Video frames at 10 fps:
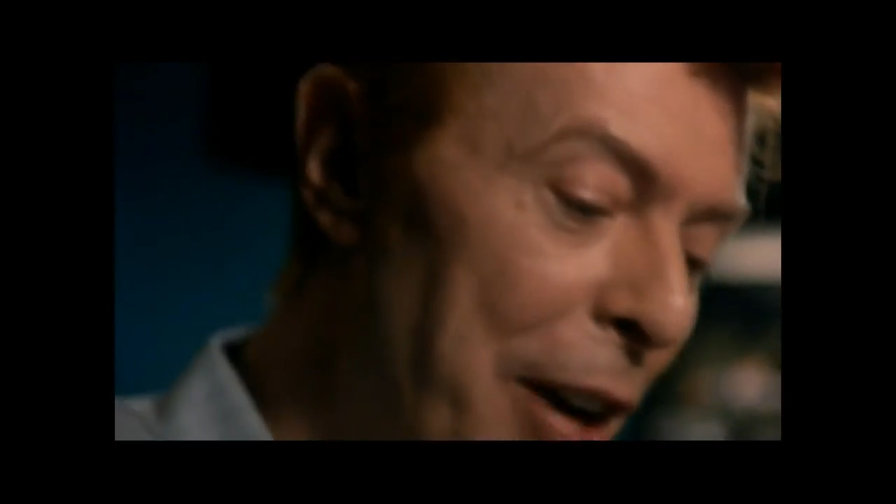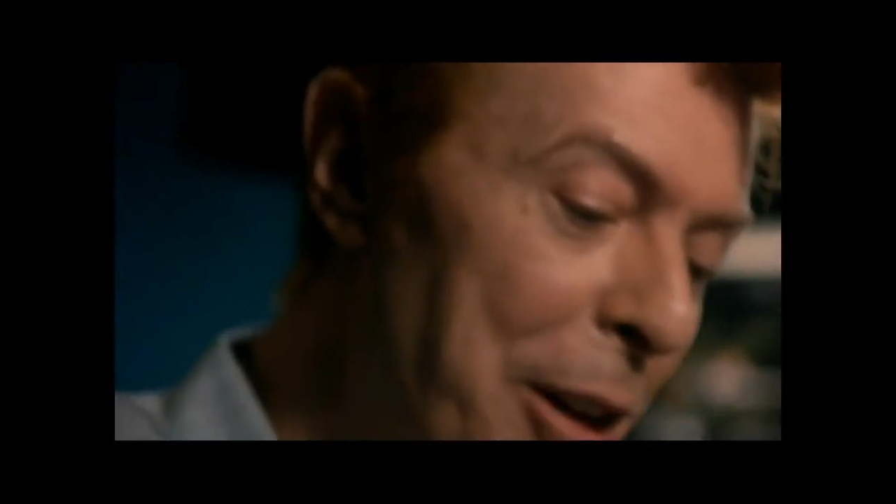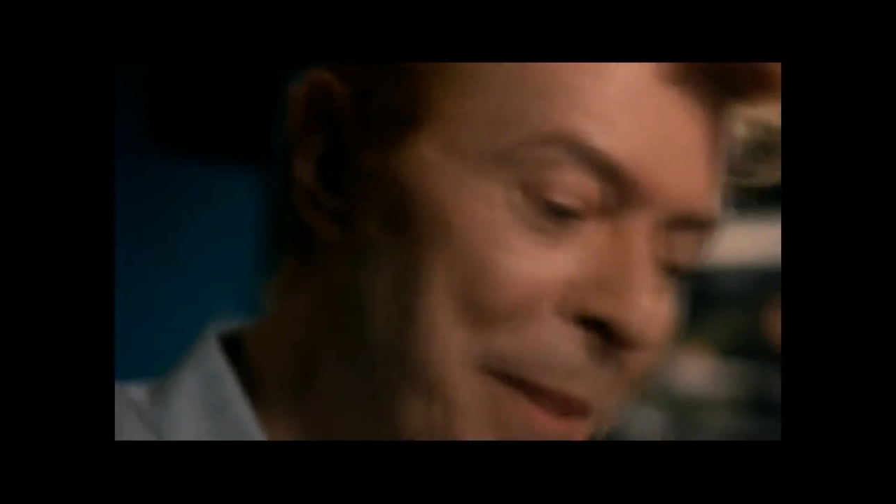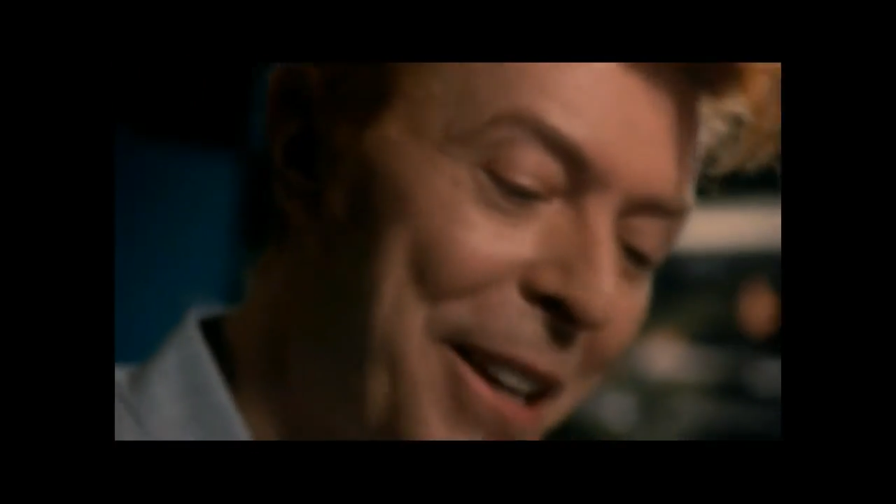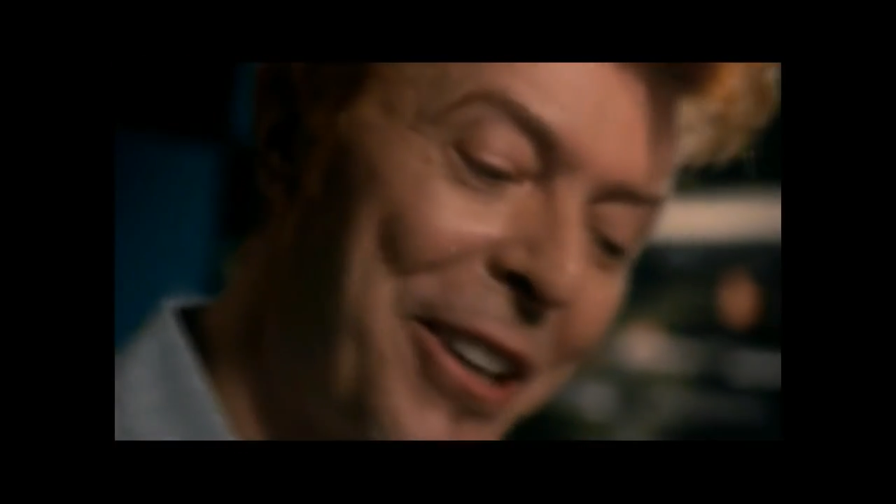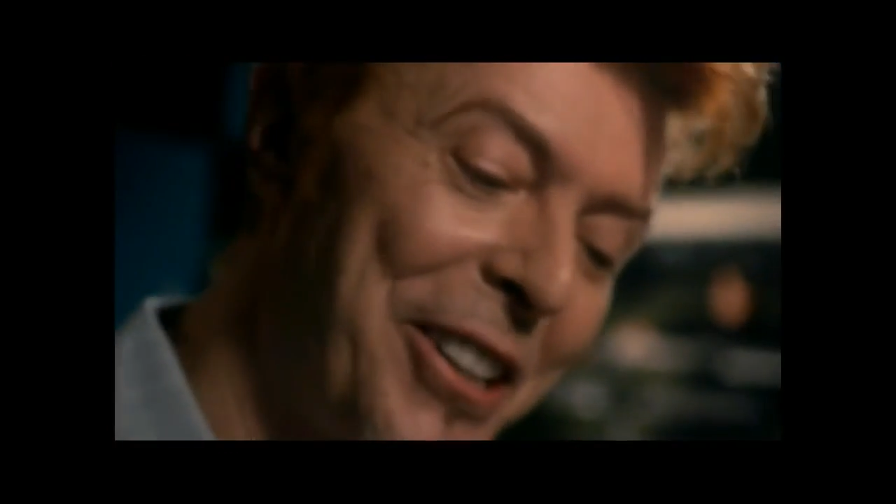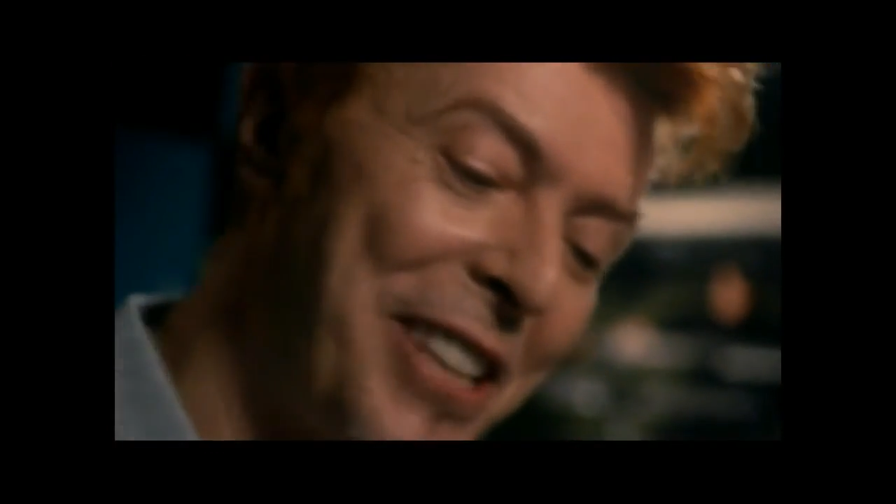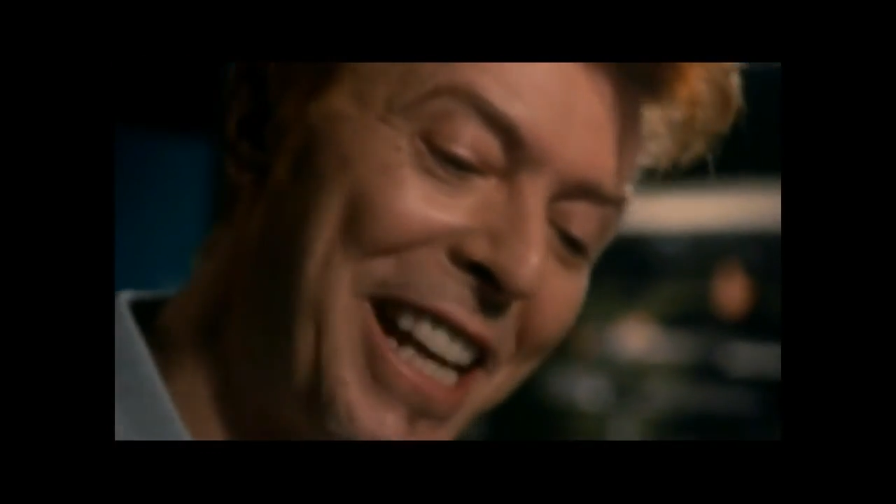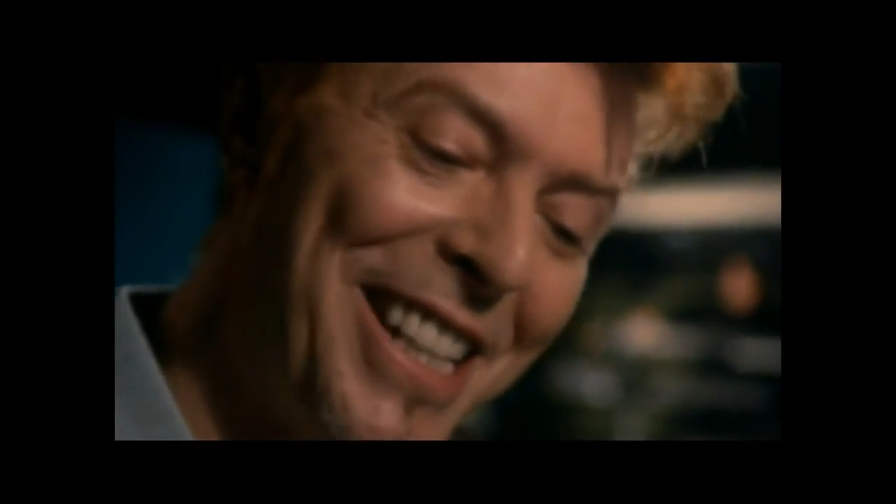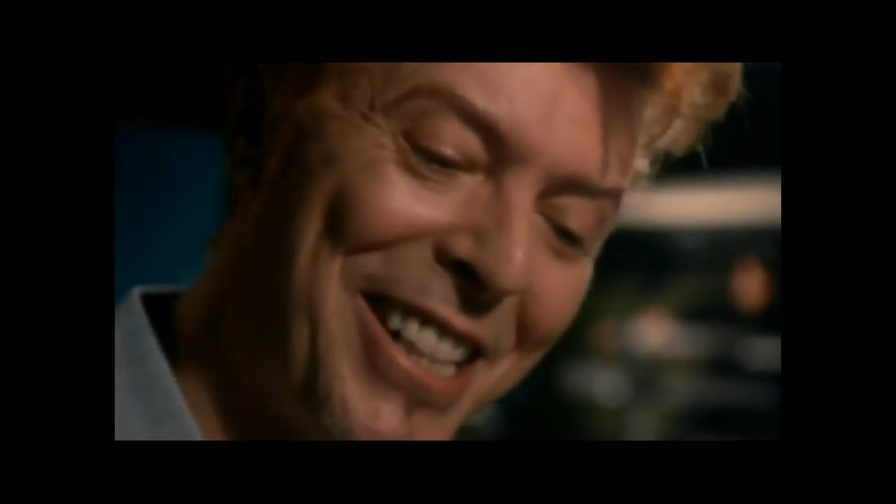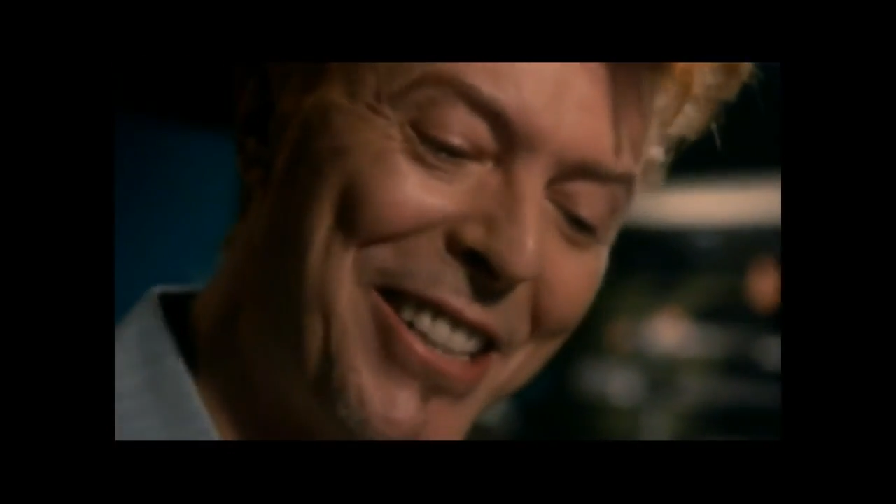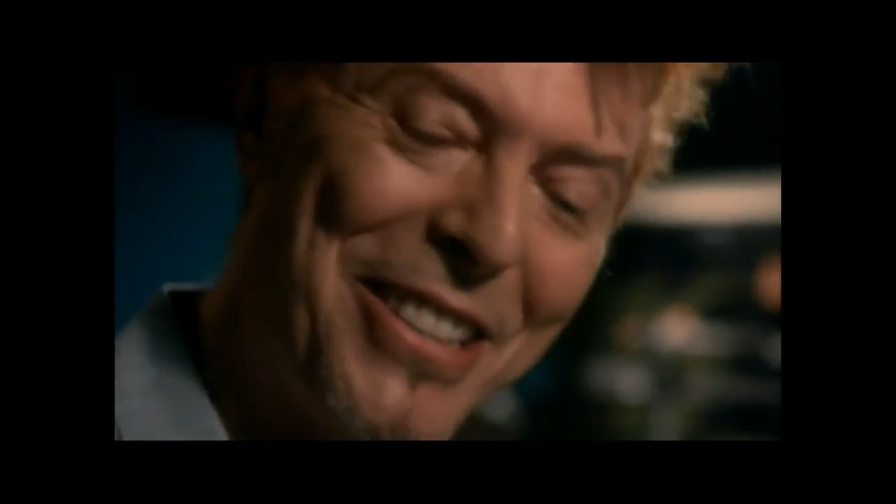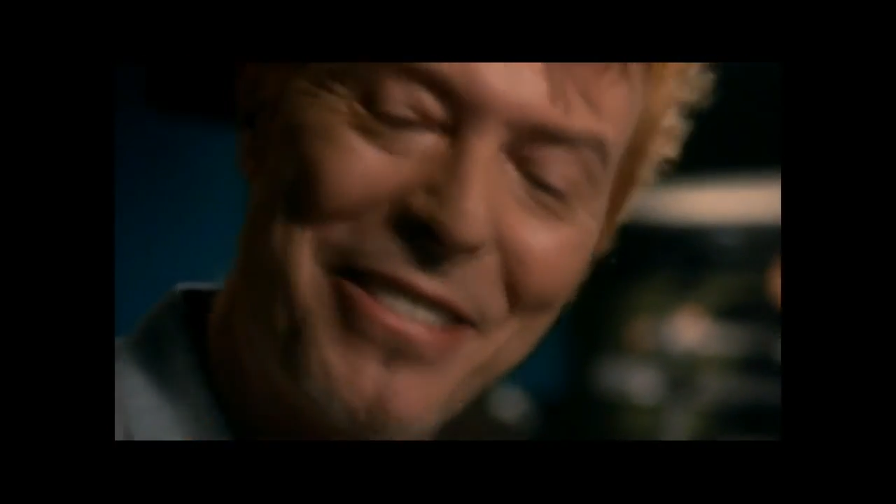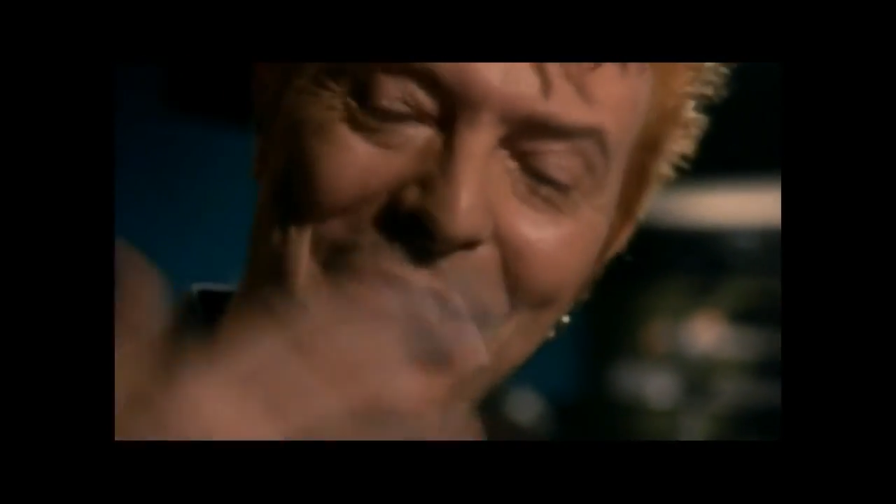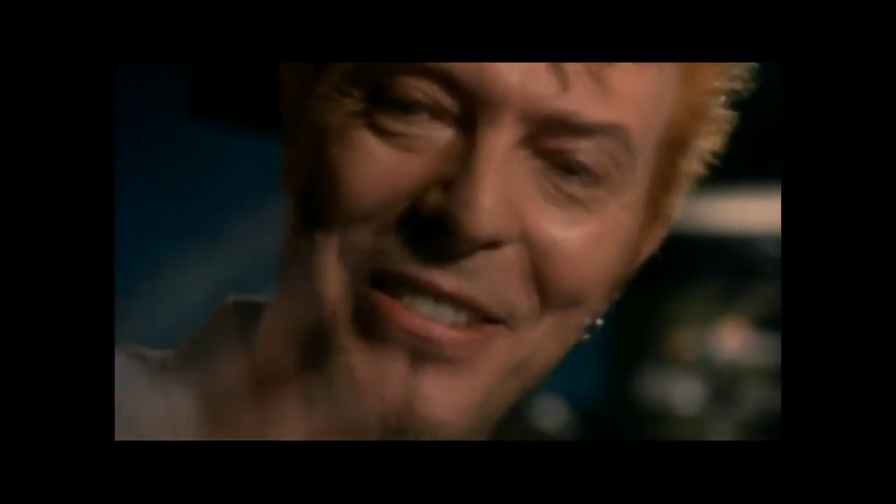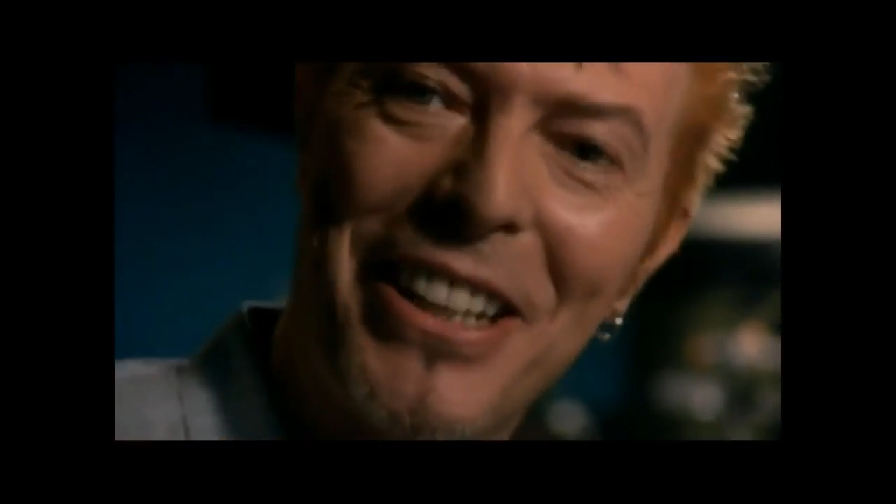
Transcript: Only because it sort of